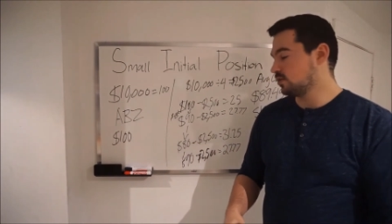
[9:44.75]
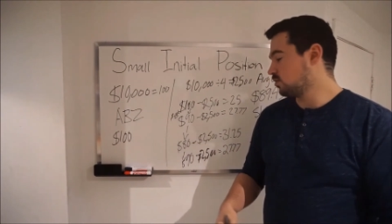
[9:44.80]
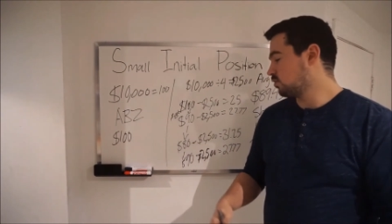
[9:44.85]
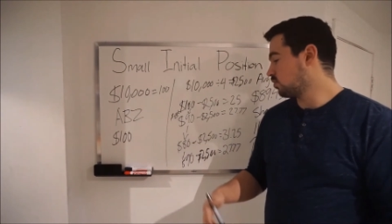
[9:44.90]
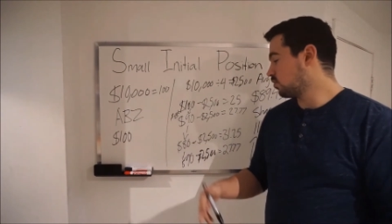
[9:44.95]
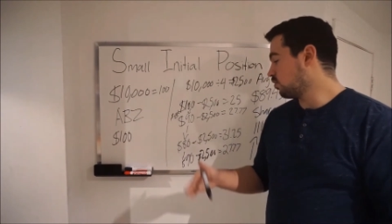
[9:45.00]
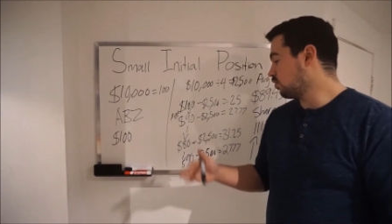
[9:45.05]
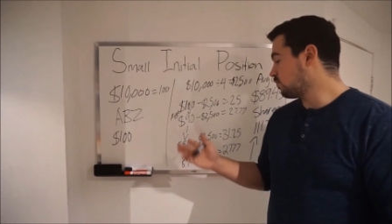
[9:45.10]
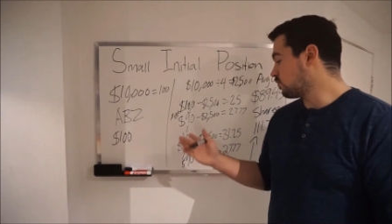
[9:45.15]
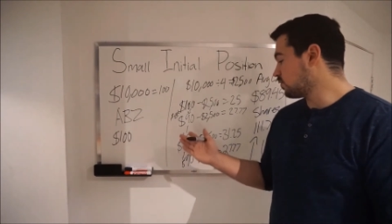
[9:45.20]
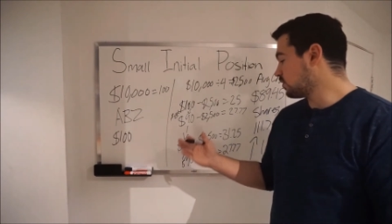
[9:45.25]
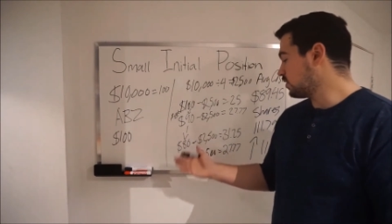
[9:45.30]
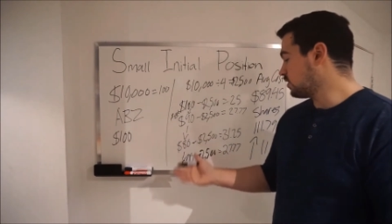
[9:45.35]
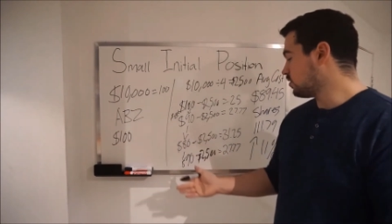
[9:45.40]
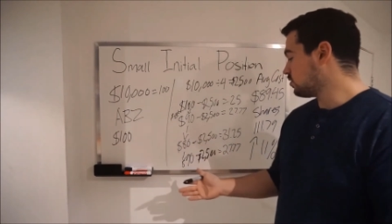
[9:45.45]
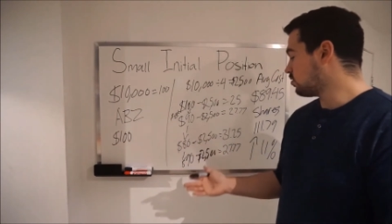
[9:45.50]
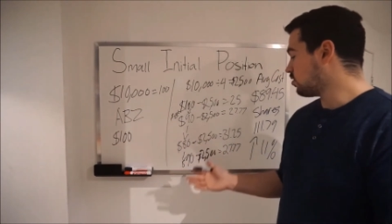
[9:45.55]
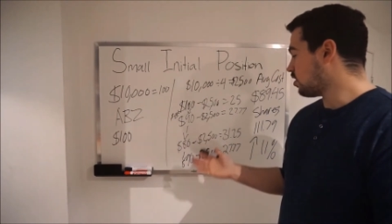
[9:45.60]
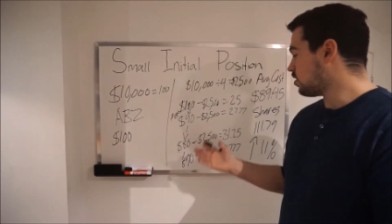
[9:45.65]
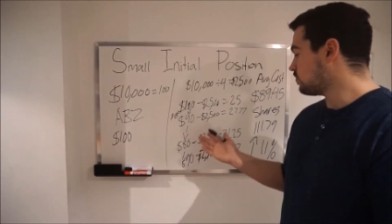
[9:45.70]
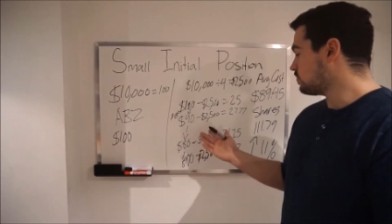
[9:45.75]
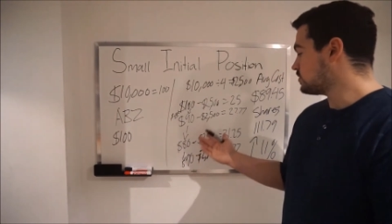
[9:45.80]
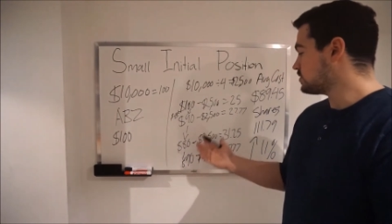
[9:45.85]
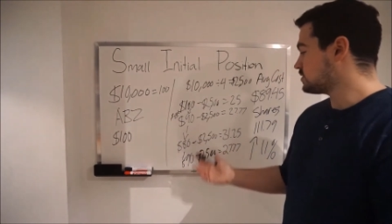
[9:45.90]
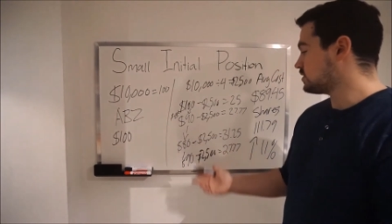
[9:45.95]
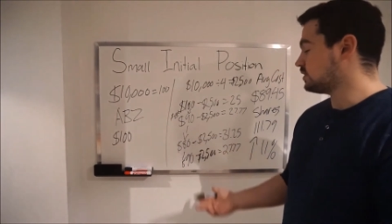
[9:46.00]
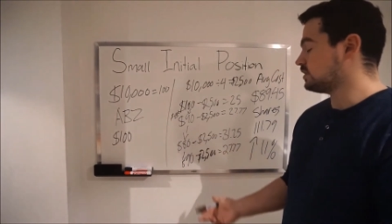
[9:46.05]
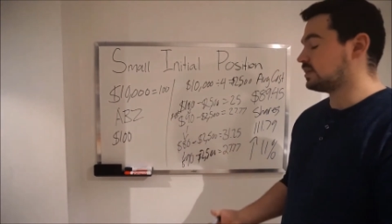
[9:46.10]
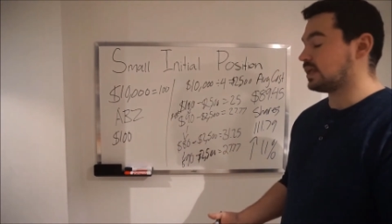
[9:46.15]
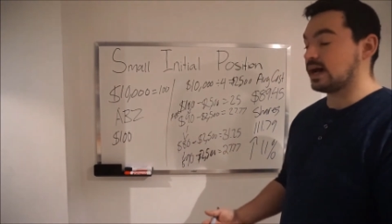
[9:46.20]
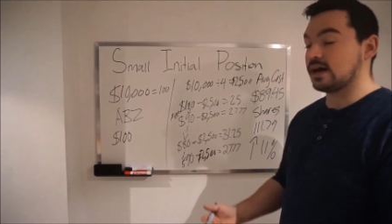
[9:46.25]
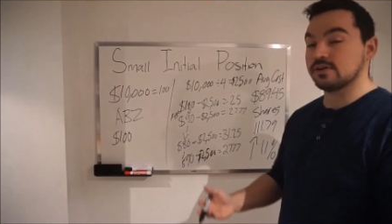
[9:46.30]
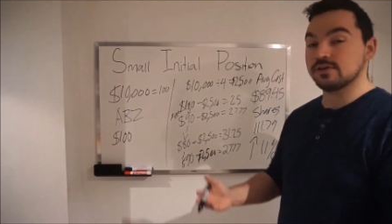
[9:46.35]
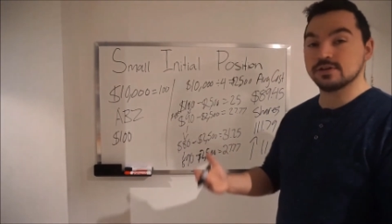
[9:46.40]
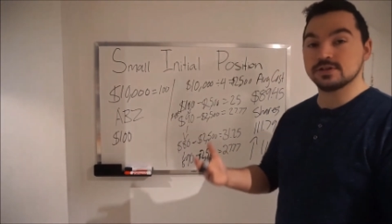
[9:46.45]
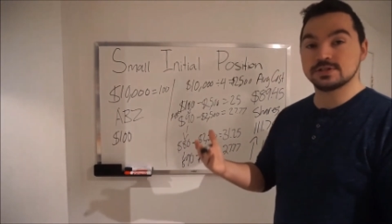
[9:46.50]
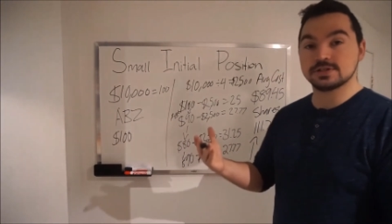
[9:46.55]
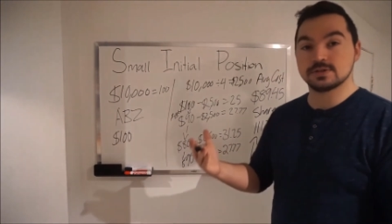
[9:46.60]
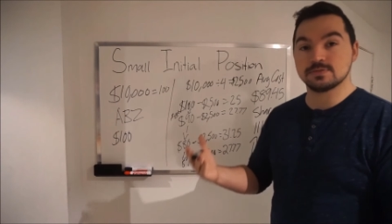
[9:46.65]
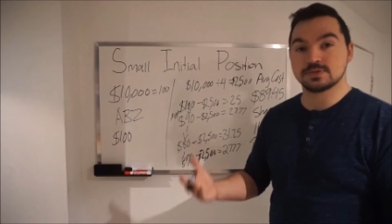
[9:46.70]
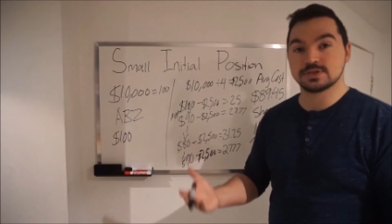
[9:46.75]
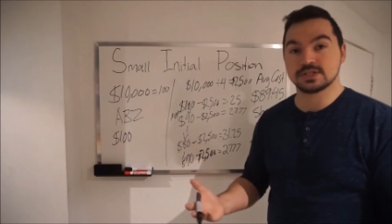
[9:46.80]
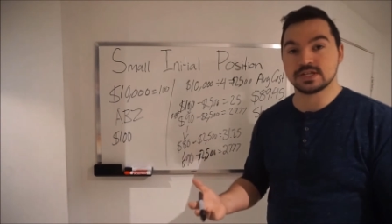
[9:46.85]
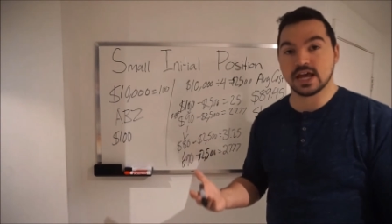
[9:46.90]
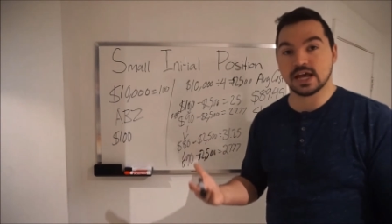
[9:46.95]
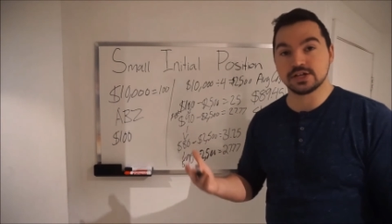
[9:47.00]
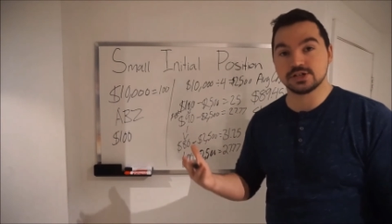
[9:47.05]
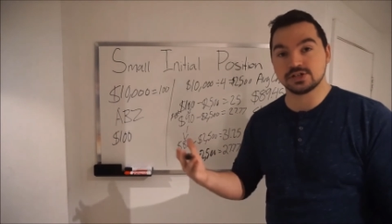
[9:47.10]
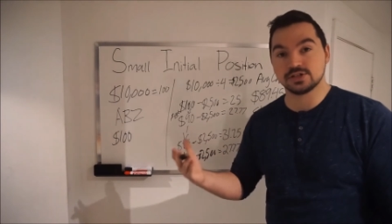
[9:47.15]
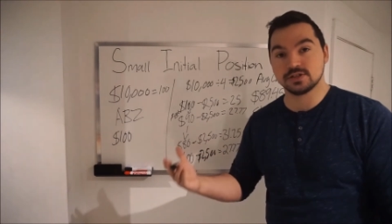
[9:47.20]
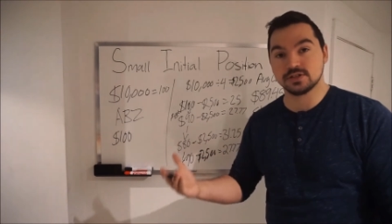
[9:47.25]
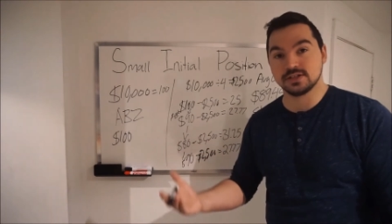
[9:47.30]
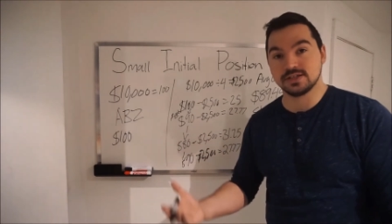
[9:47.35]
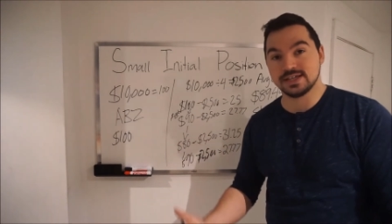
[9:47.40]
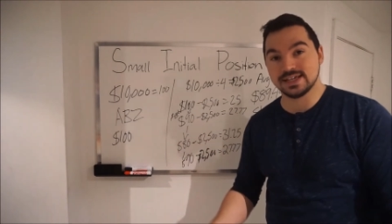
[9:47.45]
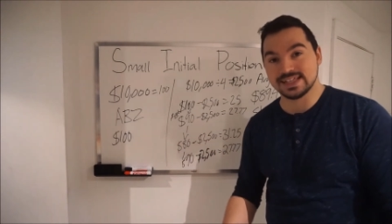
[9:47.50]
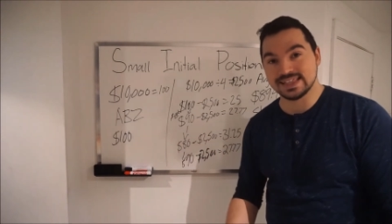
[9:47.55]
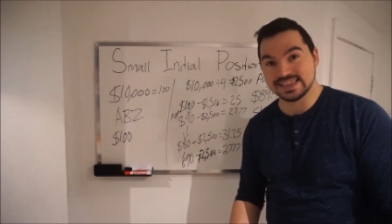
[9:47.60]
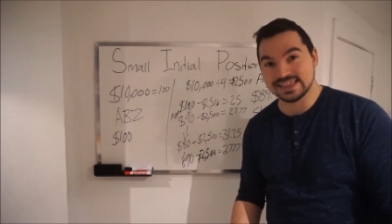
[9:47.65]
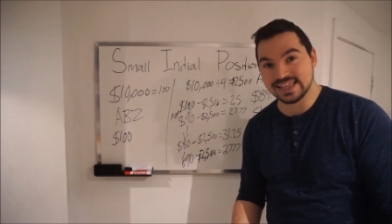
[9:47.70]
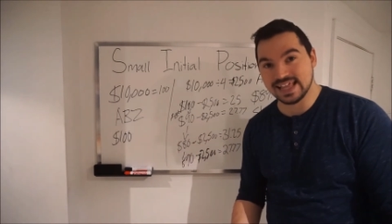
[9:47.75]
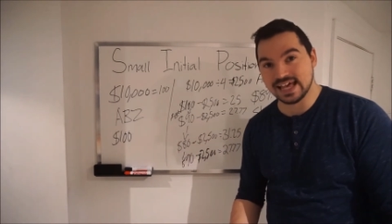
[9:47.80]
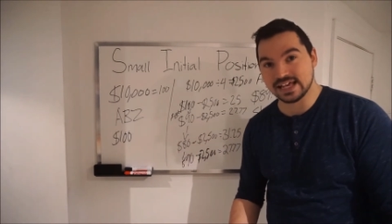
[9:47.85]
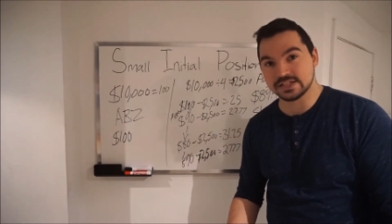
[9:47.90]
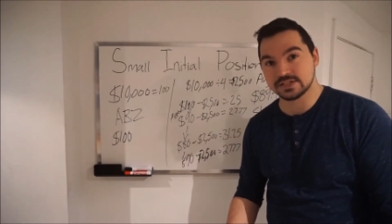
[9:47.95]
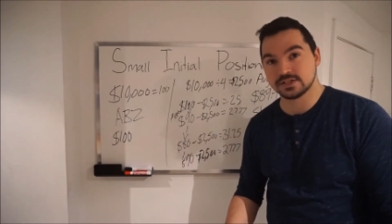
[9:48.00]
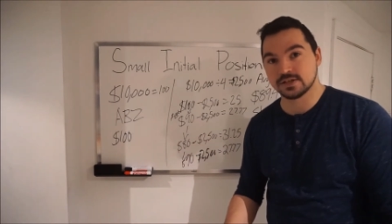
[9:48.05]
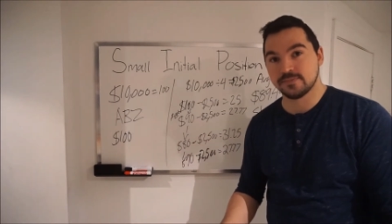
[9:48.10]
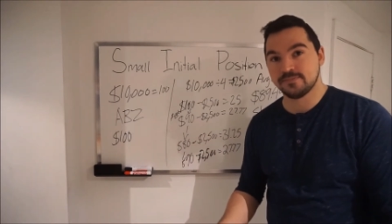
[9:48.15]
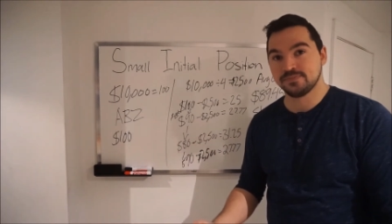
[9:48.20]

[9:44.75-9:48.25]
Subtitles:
Where over here, you're obviously down substantially less.